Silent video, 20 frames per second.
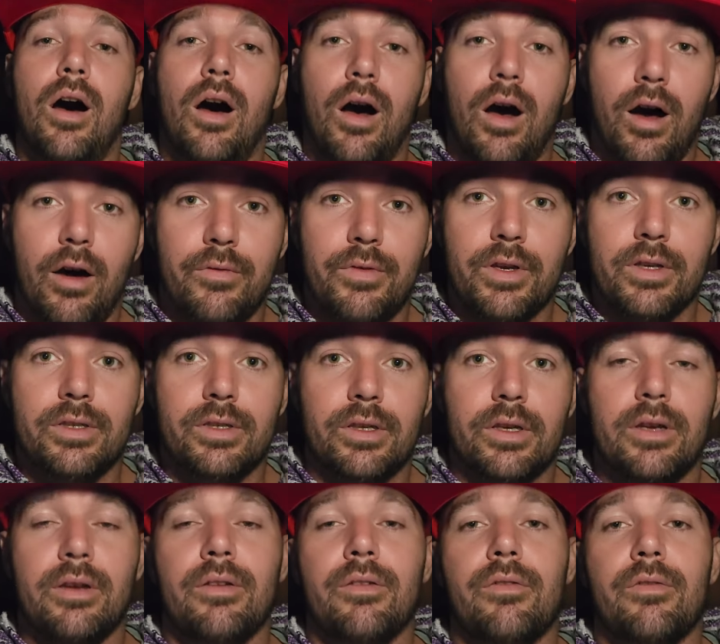
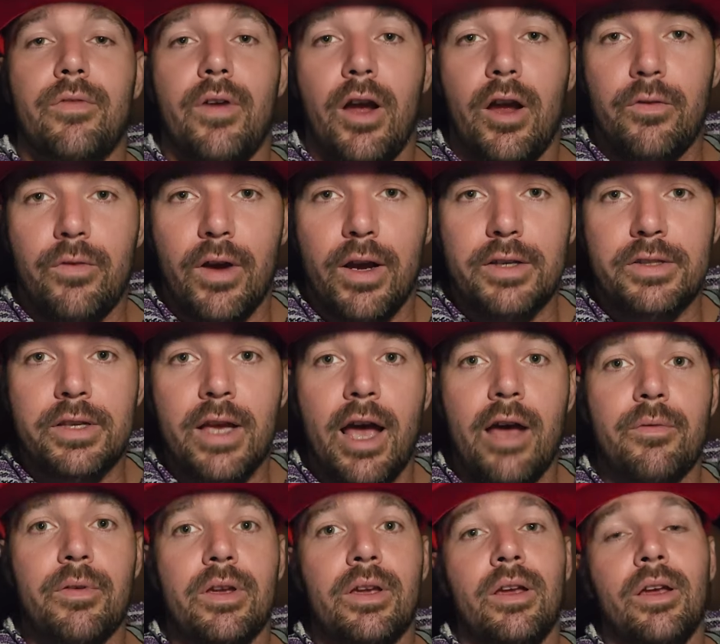obviously very, very
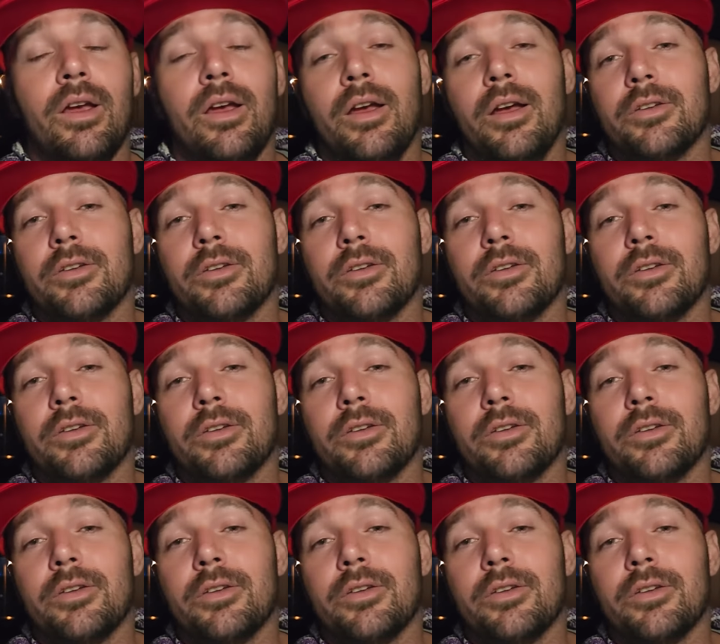savvy.